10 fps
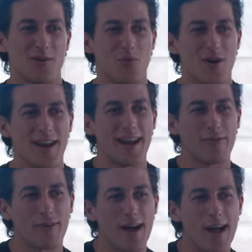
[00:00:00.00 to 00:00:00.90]

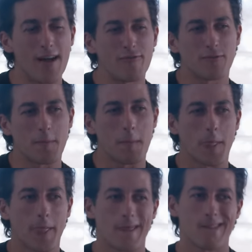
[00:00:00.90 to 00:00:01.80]
185,
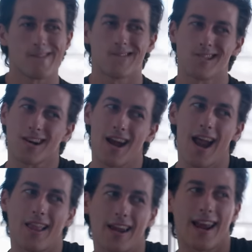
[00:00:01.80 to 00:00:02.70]
they're
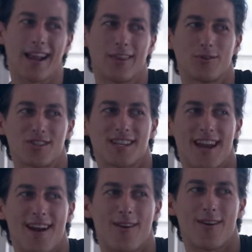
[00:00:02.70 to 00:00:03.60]
kind of like getting a little
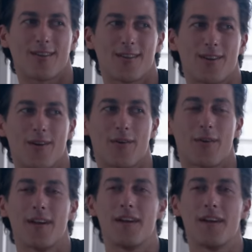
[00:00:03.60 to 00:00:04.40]
scared, you know?